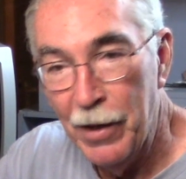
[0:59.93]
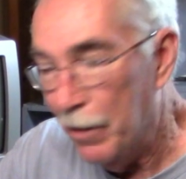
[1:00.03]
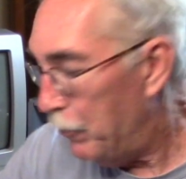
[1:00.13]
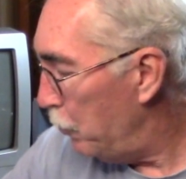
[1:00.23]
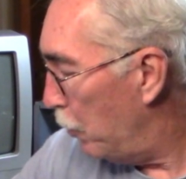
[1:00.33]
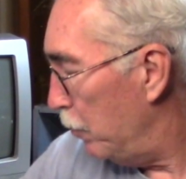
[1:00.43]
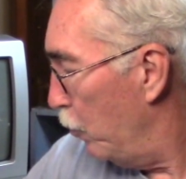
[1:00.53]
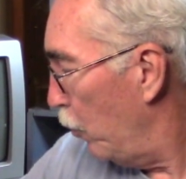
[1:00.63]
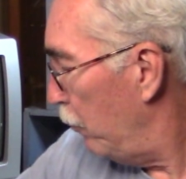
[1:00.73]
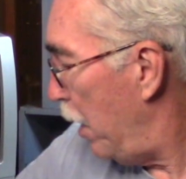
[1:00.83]
If you want
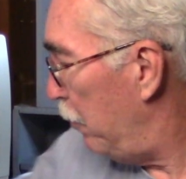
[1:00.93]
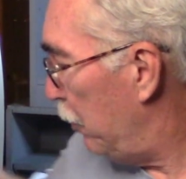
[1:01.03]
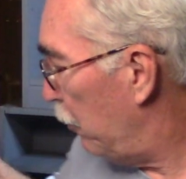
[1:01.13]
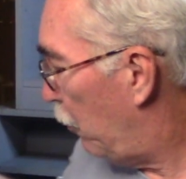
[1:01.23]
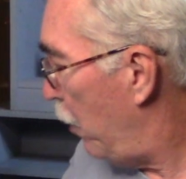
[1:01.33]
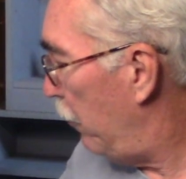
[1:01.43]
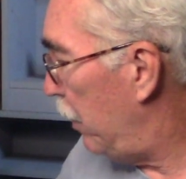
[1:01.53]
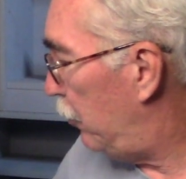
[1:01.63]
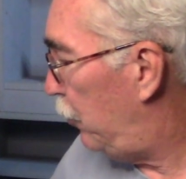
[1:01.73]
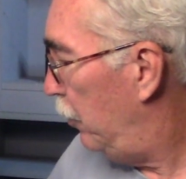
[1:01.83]
more RAM in your
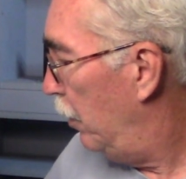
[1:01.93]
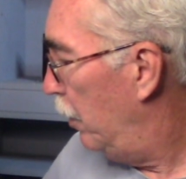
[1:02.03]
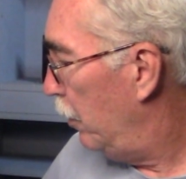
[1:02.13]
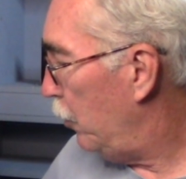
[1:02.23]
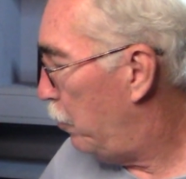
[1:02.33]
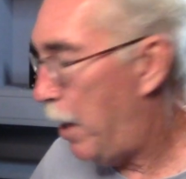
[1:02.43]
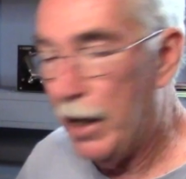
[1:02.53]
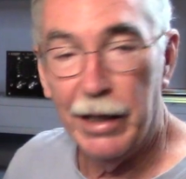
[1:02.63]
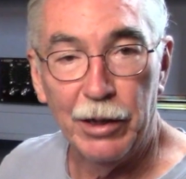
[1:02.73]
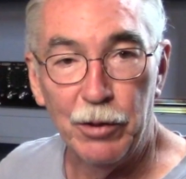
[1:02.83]
Aquarius, you
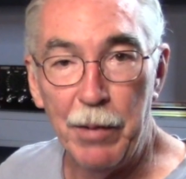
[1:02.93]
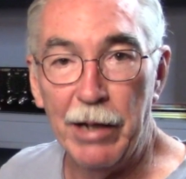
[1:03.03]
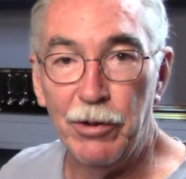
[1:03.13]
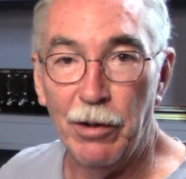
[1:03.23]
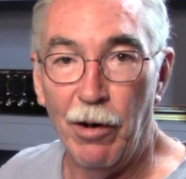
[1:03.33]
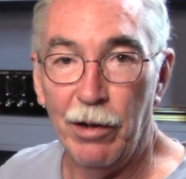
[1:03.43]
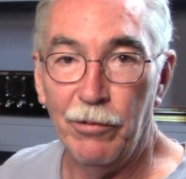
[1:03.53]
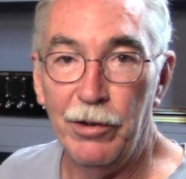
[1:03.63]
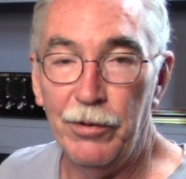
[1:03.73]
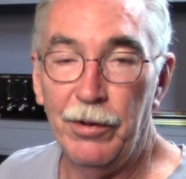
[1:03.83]
buy an expansion
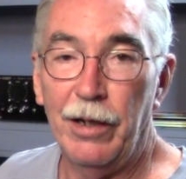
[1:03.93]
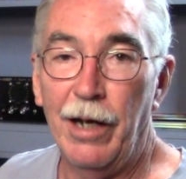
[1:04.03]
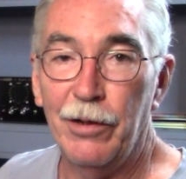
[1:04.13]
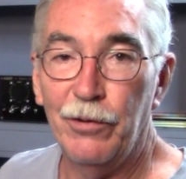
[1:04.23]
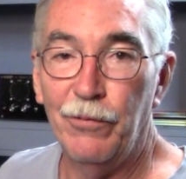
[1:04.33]
cartridge that has